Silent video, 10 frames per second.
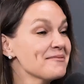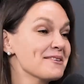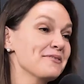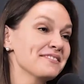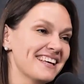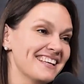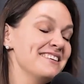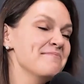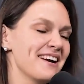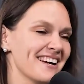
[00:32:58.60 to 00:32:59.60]
the mood of the
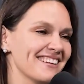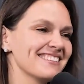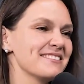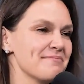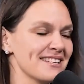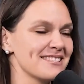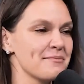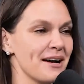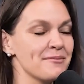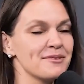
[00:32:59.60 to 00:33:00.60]
email, and depends on
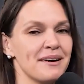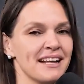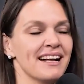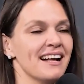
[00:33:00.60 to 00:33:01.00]
my mood. But